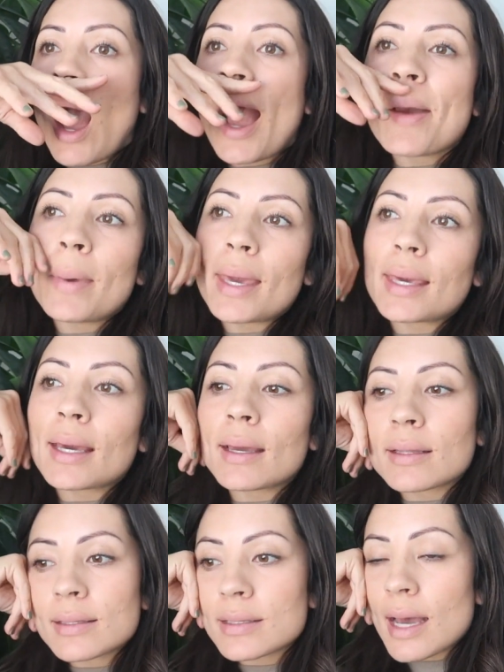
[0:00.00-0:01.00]
I make it
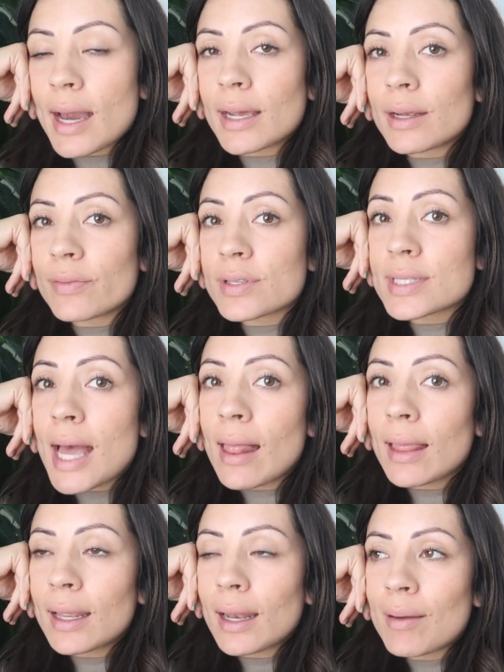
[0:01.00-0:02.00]
inside of a
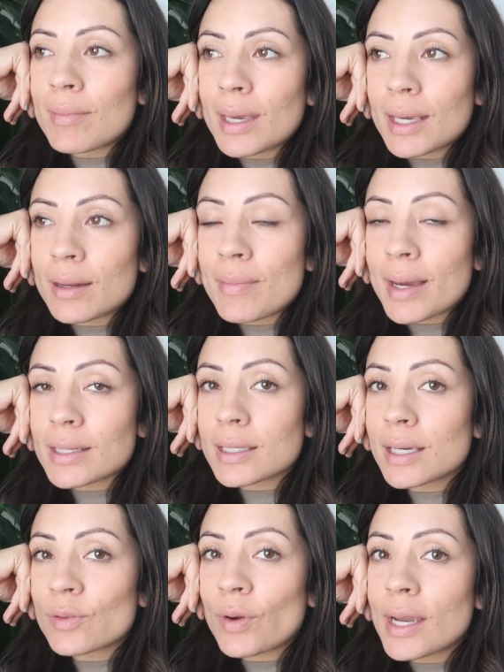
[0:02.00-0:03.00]
salad. I make it a
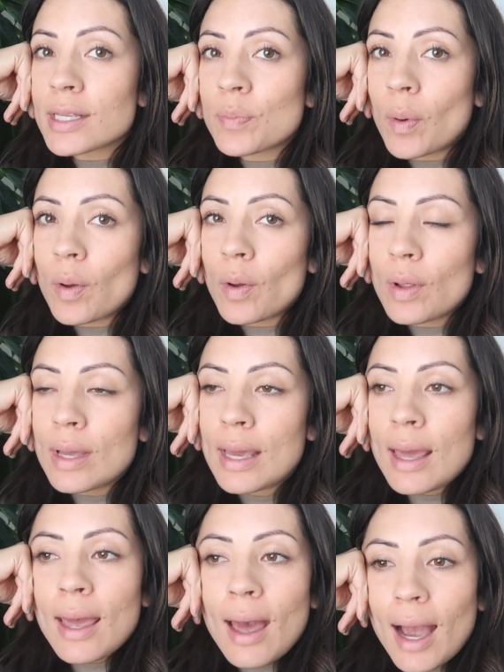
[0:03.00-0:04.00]
Mexican rice bowl.
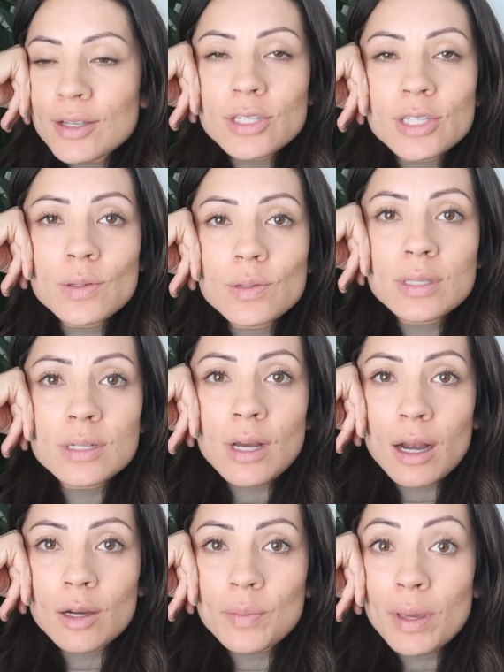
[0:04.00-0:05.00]
I just use the
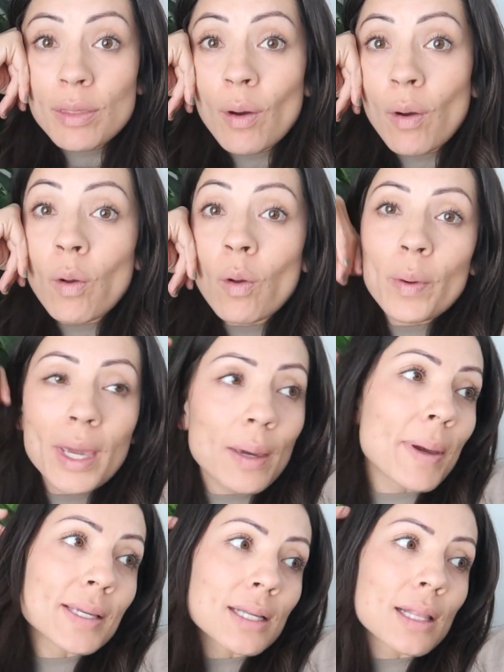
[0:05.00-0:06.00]
taco meat the whole week,
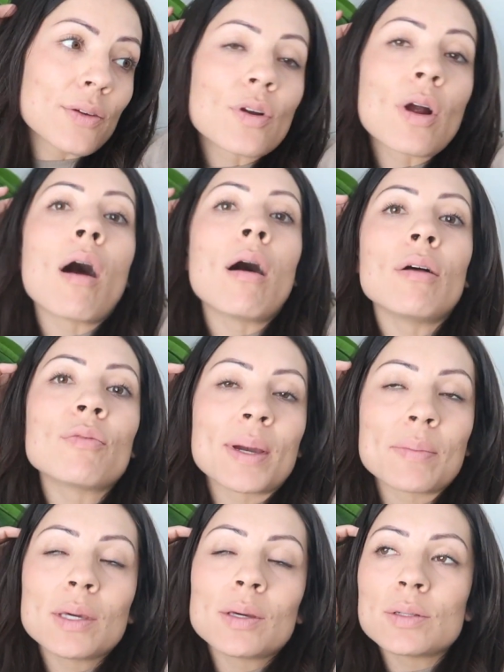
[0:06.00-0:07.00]
basically for all of my
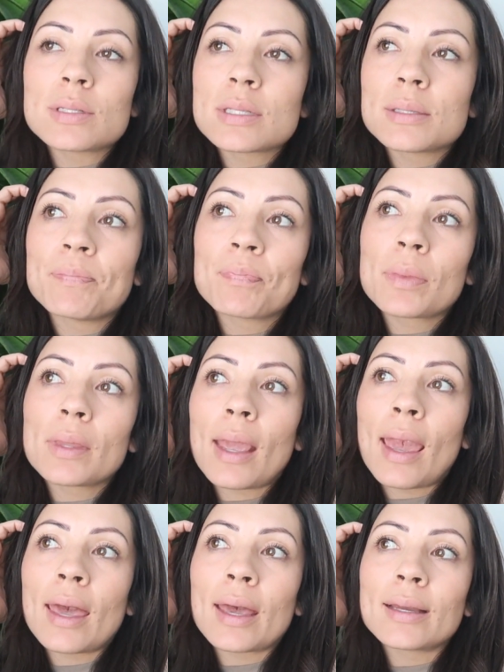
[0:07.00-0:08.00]
meals.
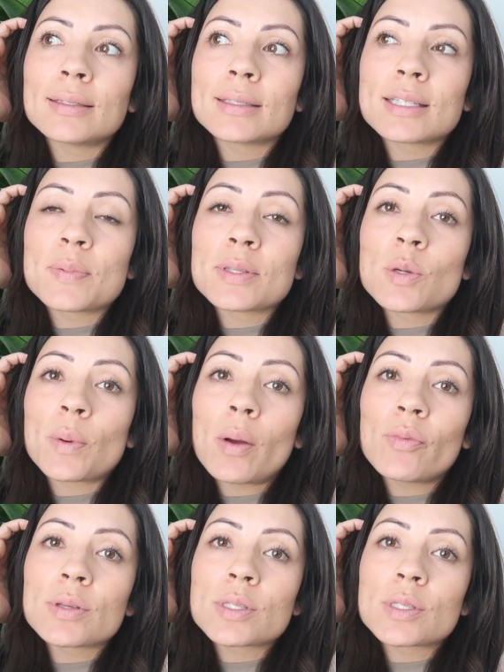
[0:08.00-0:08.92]
And it's been super helpful.